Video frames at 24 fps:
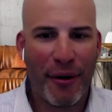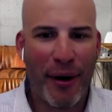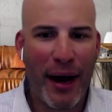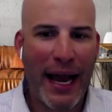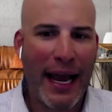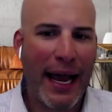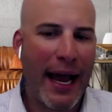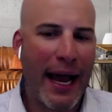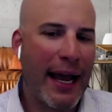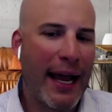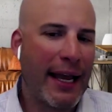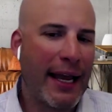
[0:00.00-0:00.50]

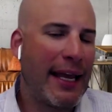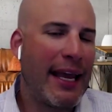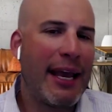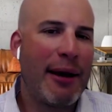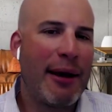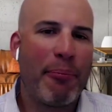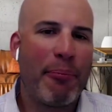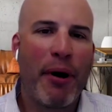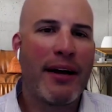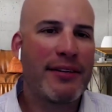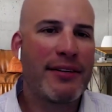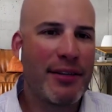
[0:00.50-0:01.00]
I can't
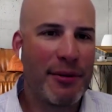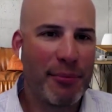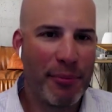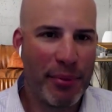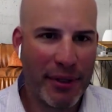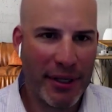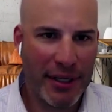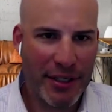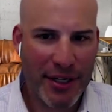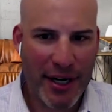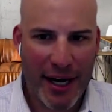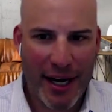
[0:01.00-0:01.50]

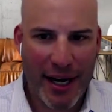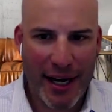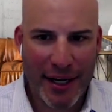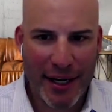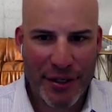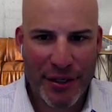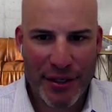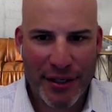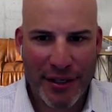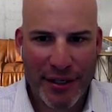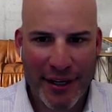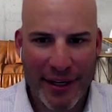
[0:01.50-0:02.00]
possibly,
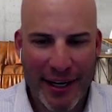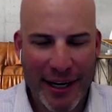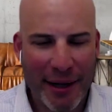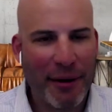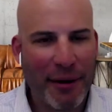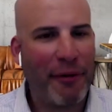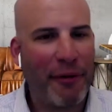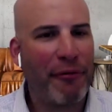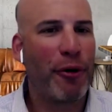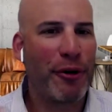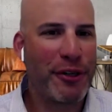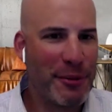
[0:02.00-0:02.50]
Josh,
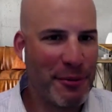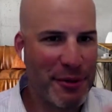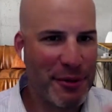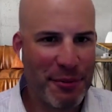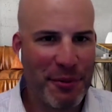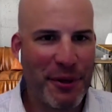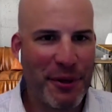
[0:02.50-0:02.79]
of course I'm